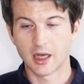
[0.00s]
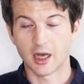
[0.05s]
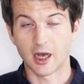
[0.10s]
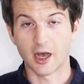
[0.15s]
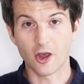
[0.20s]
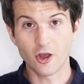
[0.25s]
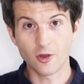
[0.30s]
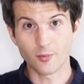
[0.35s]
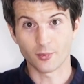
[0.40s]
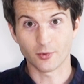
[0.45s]
I
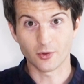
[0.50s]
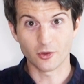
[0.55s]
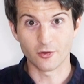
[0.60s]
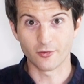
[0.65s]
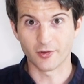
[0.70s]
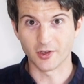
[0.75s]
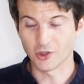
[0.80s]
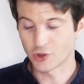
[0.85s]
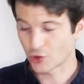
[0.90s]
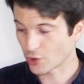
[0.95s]
hope
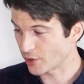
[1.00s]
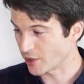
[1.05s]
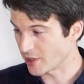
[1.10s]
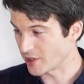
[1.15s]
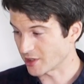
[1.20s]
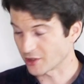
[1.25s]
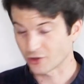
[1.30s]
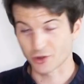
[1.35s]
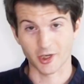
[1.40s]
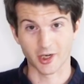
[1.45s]
you've
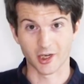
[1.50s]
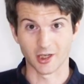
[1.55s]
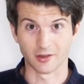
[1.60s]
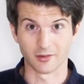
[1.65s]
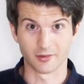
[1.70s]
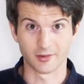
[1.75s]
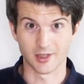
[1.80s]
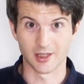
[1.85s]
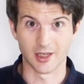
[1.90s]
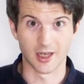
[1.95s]
enjoyed
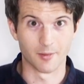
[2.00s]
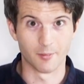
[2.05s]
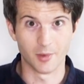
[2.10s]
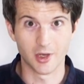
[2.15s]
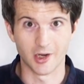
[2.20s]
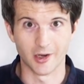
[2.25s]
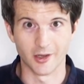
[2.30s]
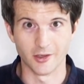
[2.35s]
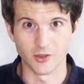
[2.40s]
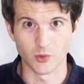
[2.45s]
trying the
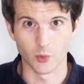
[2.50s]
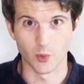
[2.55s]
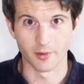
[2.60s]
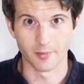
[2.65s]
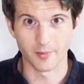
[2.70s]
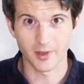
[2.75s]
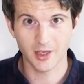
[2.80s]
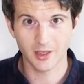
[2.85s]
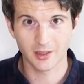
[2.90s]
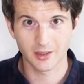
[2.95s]
Merlots with
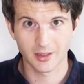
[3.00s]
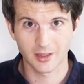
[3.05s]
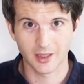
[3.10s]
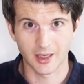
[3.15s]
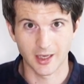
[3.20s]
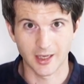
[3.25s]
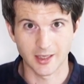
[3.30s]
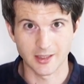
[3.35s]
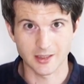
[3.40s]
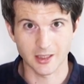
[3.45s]
me,
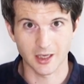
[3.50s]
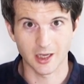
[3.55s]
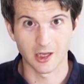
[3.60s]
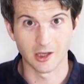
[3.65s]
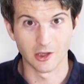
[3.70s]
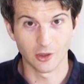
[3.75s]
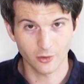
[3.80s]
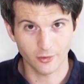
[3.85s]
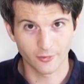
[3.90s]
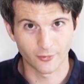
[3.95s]
and
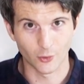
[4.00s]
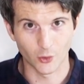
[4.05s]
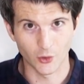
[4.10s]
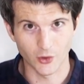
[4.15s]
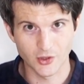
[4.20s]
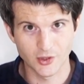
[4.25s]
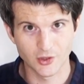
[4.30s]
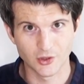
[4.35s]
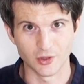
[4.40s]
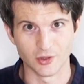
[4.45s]
I'll look
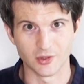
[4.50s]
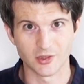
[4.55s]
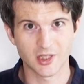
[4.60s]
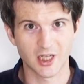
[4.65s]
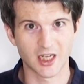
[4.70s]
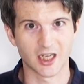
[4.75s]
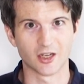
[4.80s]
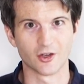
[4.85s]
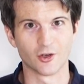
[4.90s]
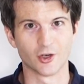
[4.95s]
forward to
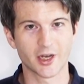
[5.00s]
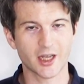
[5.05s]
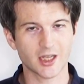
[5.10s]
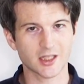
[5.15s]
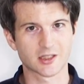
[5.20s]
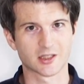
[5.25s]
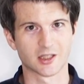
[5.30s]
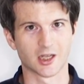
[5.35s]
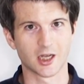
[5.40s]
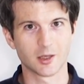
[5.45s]
seeing you
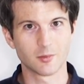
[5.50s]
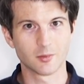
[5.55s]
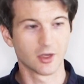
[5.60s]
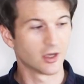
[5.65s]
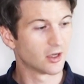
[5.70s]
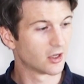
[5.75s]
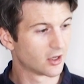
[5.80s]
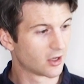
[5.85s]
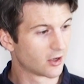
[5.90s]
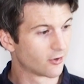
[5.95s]
next time
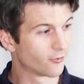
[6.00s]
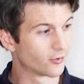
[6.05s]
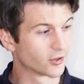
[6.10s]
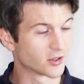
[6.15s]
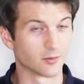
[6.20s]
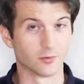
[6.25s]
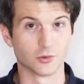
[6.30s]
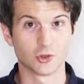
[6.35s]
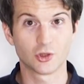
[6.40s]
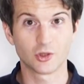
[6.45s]
for
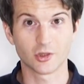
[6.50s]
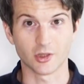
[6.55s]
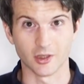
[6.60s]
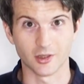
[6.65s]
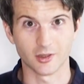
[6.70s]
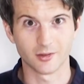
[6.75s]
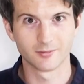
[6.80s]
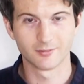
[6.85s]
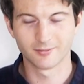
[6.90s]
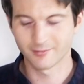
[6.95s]
some sugar.
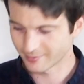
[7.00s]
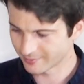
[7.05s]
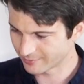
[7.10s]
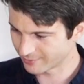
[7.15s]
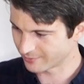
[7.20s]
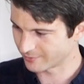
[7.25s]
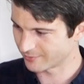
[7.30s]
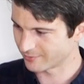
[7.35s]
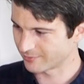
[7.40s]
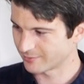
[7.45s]

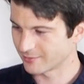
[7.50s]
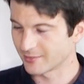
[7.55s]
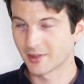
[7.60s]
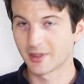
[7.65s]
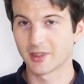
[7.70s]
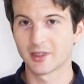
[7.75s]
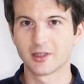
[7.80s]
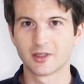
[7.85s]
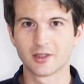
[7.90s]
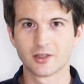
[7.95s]

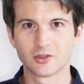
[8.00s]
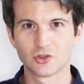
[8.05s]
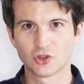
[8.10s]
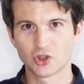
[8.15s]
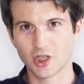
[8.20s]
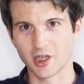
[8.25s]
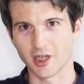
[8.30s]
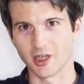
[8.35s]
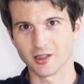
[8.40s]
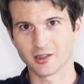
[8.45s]

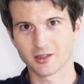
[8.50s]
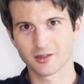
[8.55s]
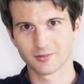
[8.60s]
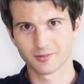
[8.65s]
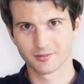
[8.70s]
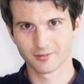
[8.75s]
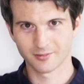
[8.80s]
Cheers!